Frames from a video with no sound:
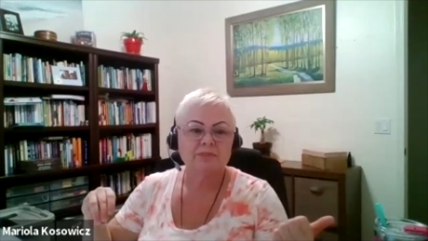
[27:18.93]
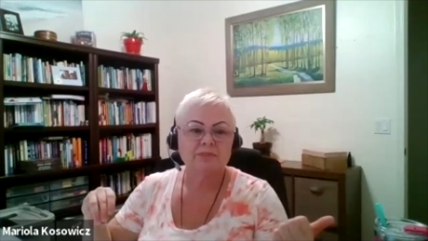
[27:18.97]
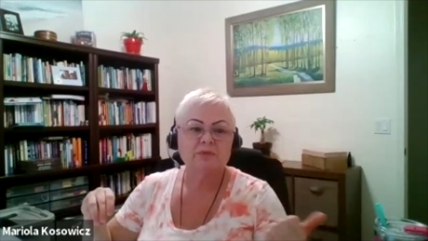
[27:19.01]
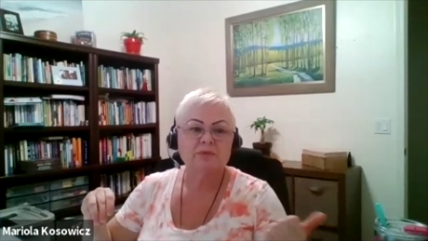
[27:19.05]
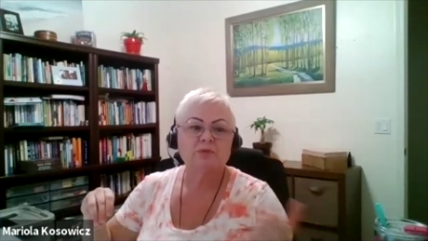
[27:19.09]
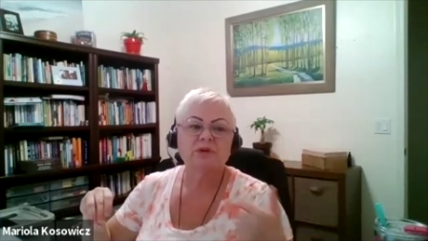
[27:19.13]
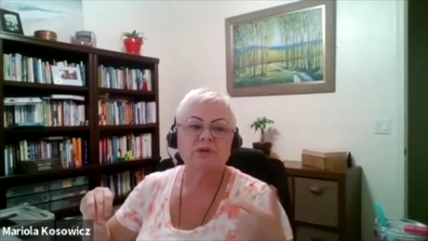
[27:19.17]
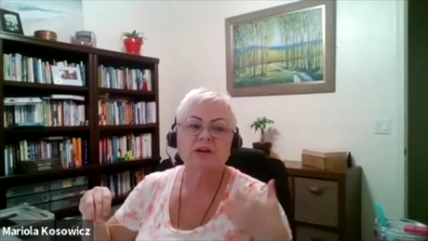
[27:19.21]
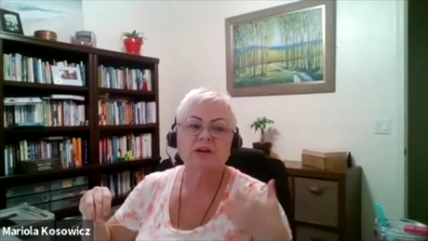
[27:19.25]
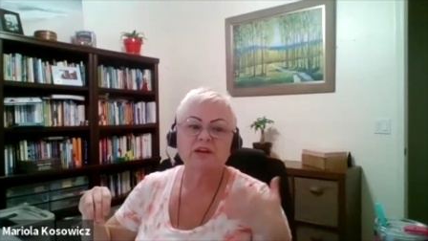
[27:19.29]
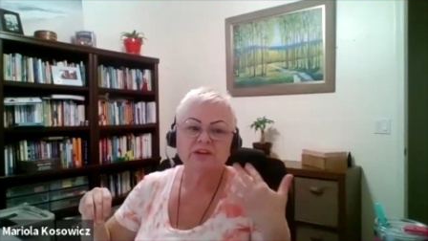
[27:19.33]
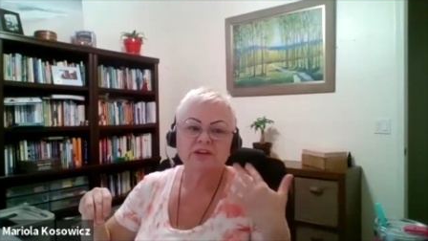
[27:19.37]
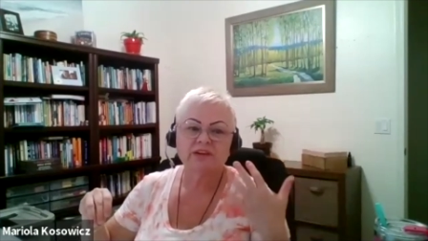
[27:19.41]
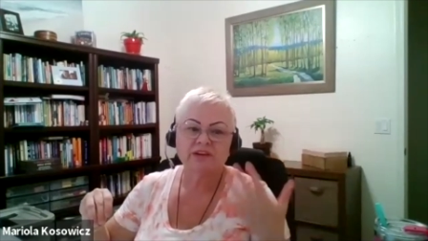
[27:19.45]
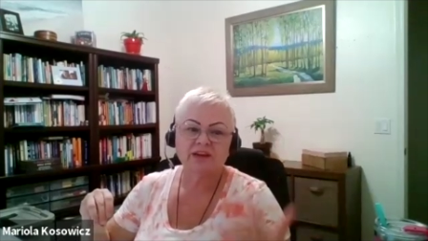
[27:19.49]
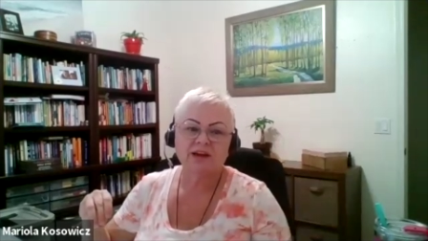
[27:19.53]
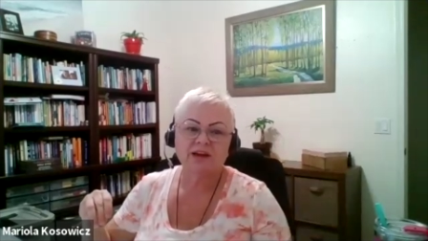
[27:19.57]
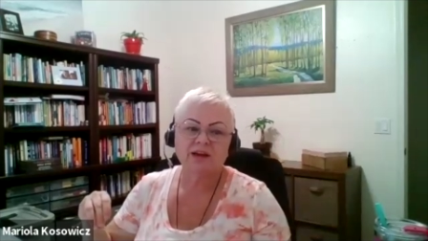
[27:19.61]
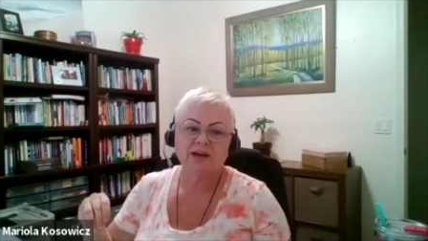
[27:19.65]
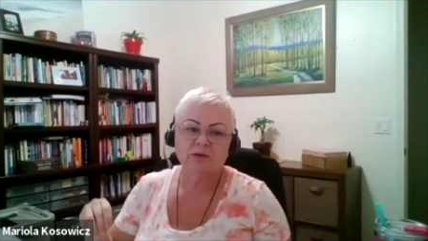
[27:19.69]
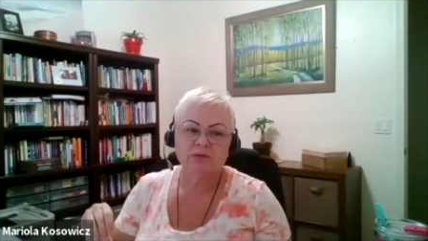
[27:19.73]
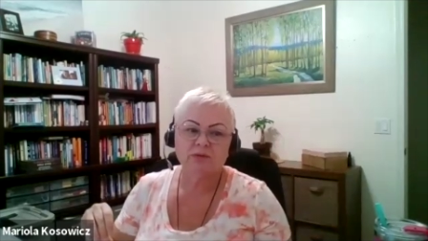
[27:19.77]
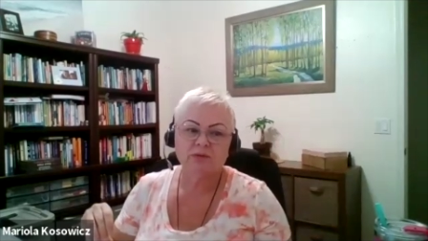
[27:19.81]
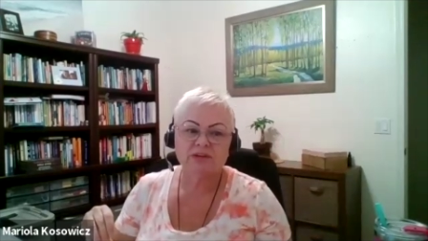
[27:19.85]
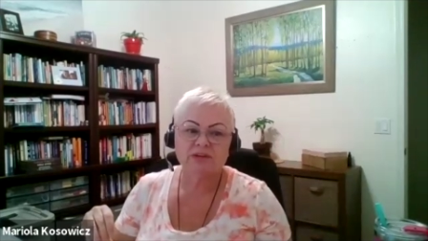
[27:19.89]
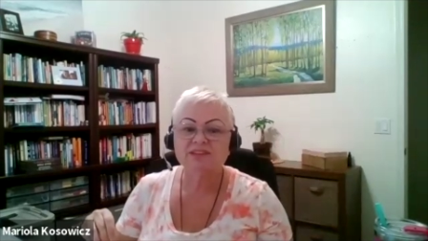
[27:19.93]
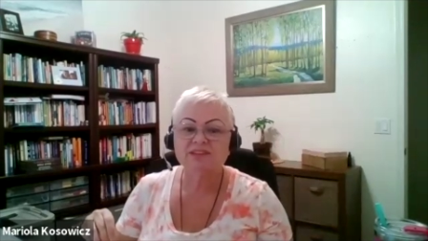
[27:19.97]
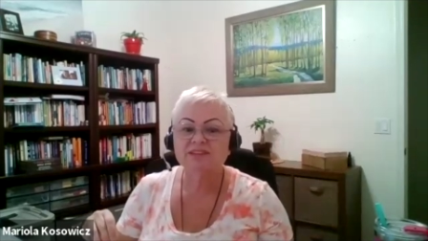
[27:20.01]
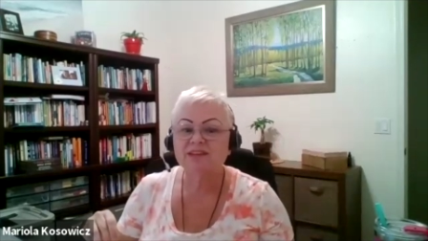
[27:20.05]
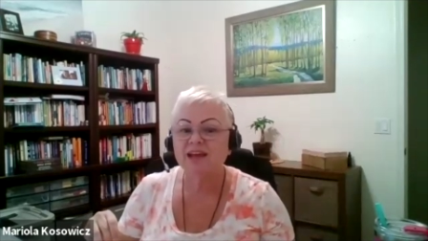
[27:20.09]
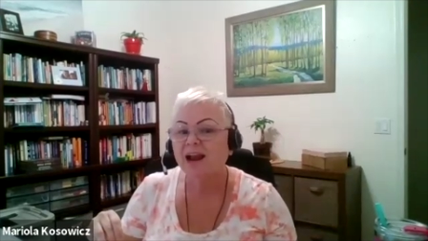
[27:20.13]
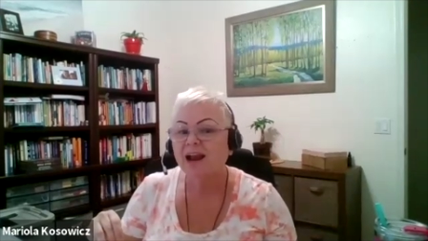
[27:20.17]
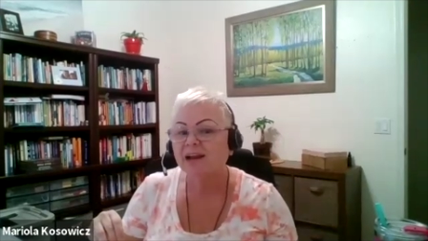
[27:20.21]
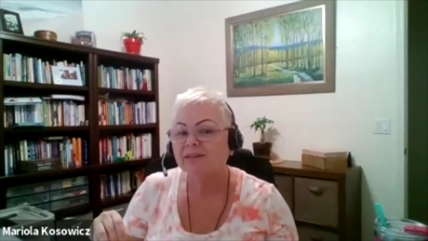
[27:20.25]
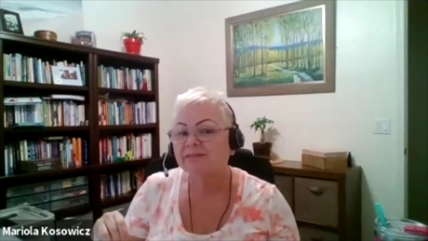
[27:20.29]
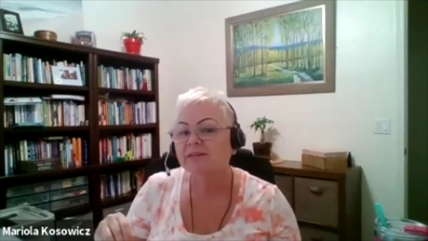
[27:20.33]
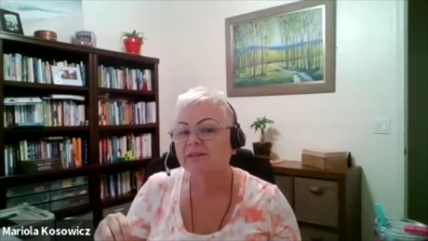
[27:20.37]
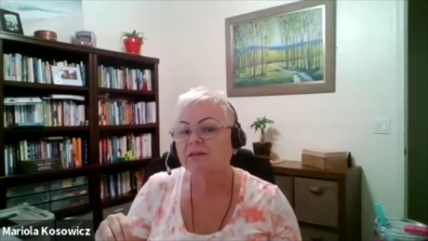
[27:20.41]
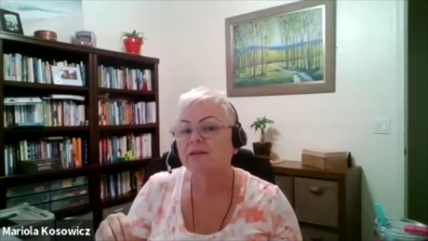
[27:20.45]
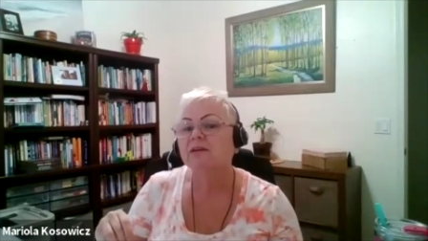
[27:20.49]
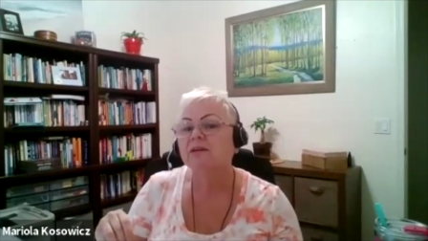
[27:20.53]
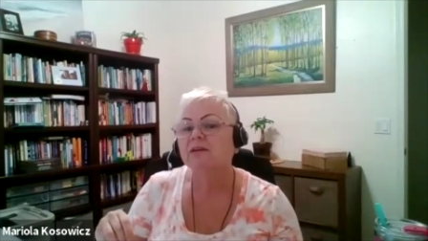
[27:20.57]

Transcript: we're clearing ourselves,